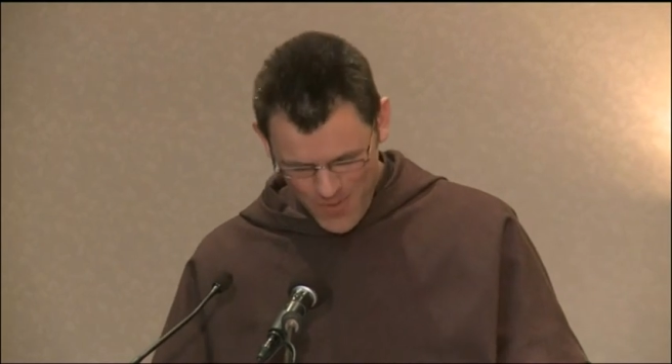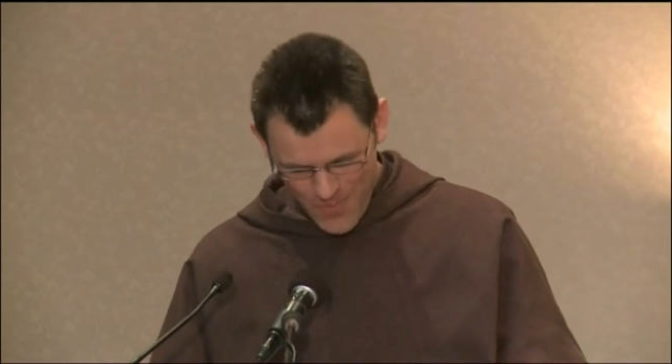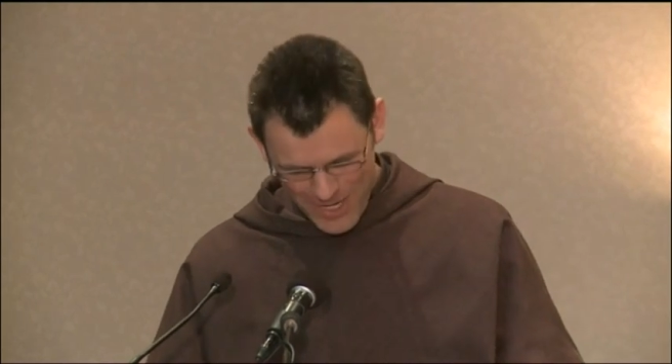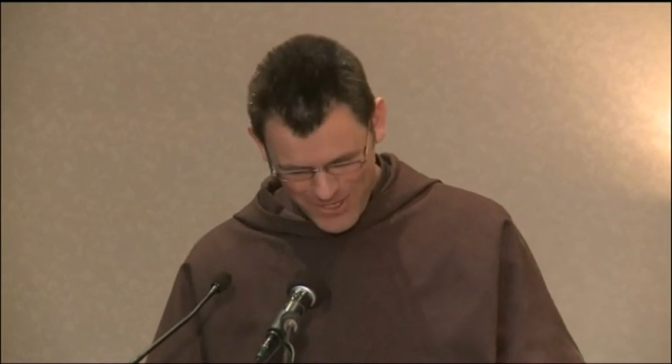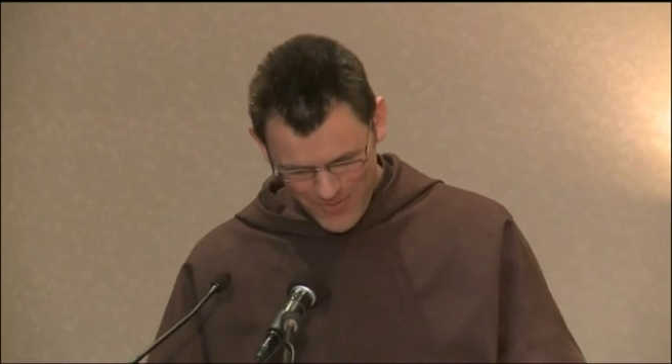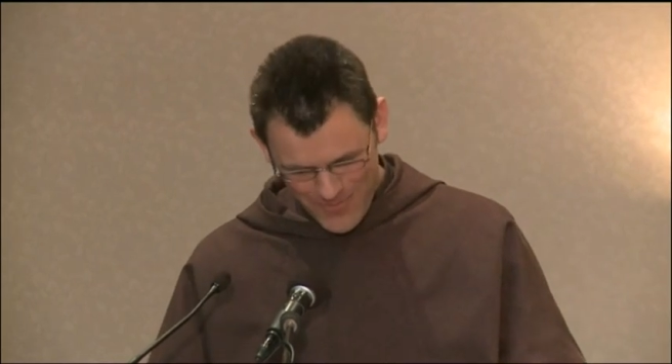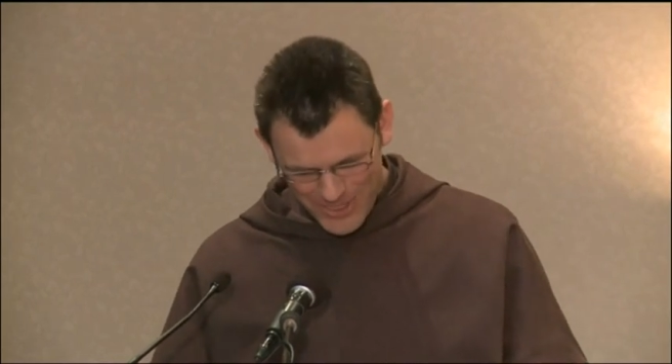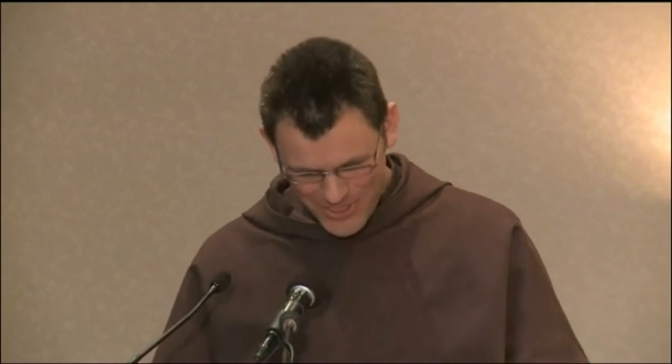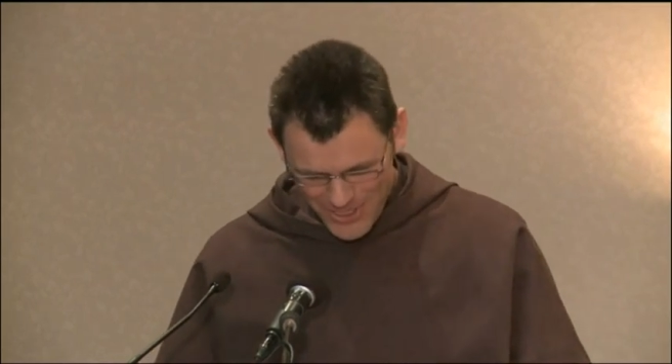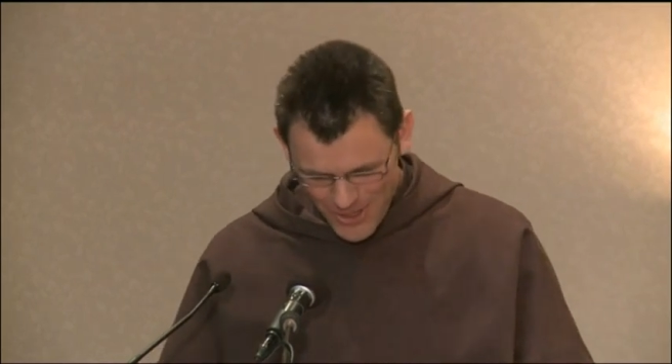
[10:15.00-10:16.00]

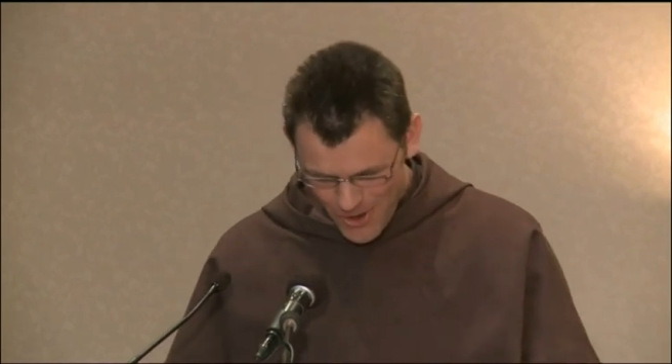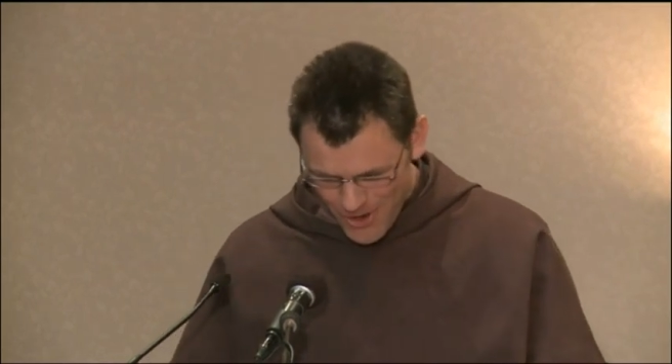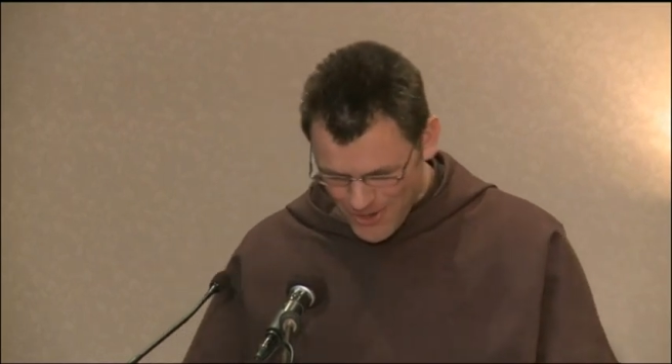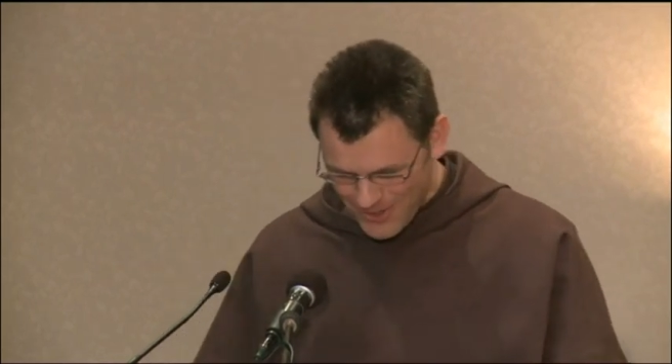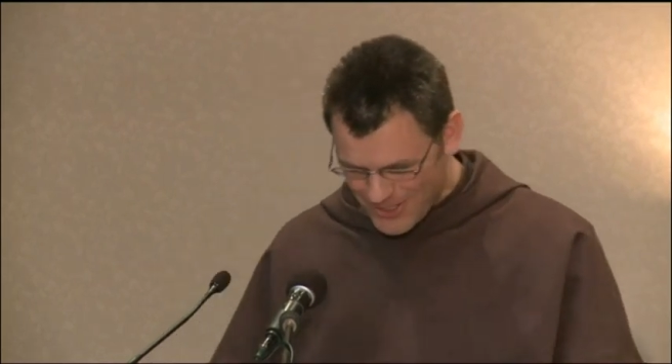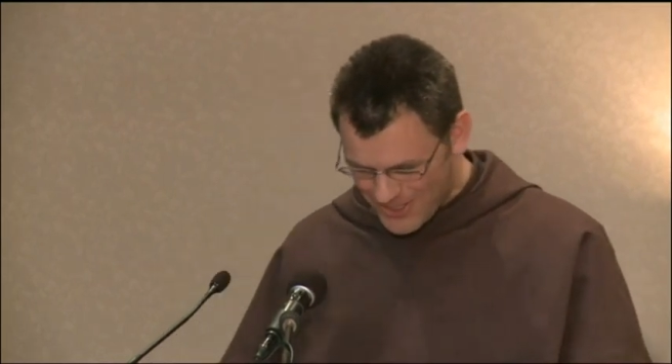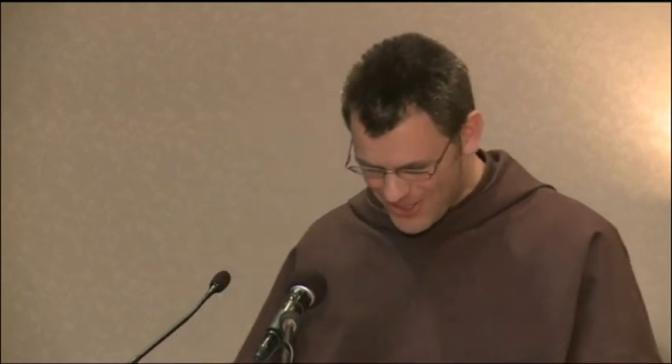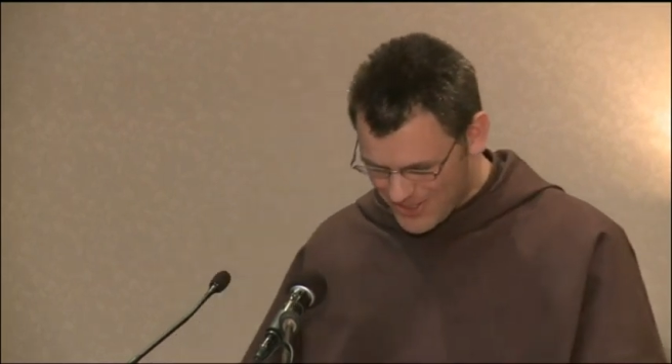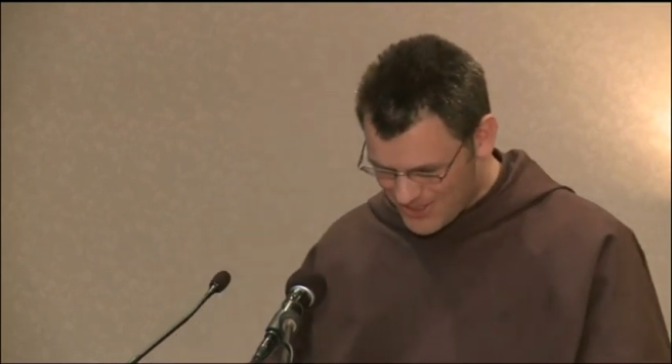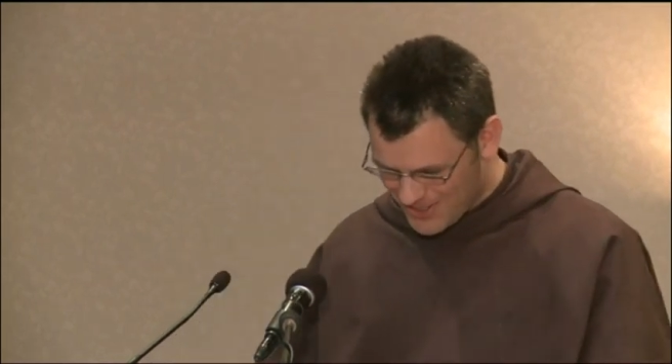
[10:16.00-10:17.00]
When she heard this
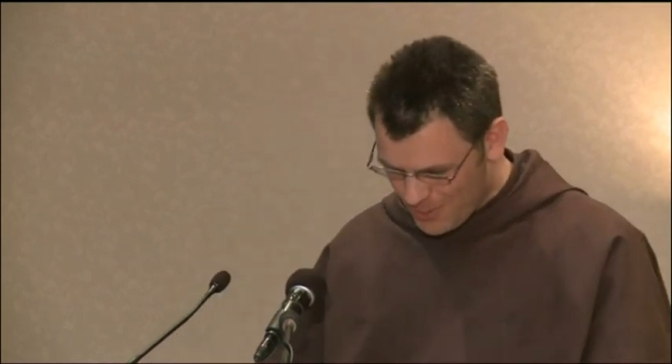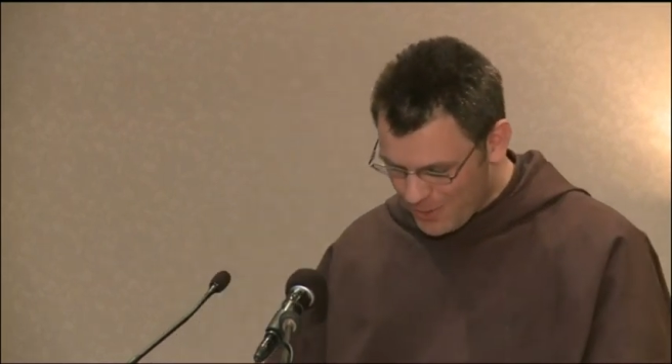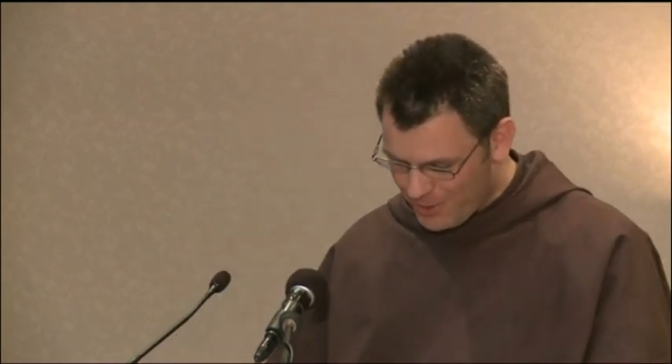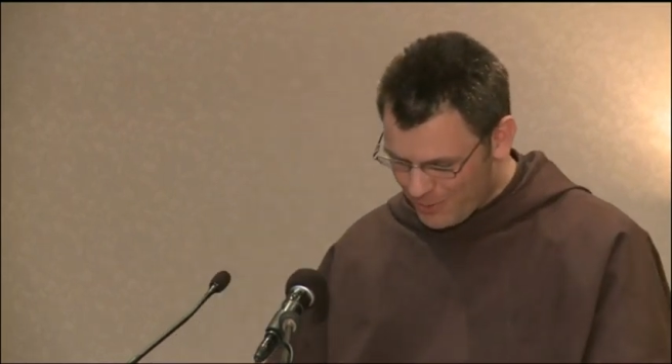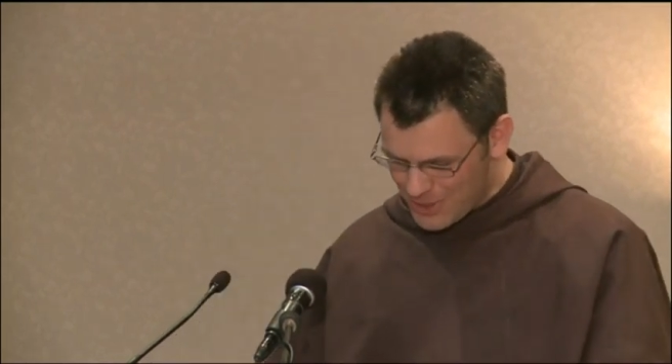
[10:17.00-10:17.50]
concern, well,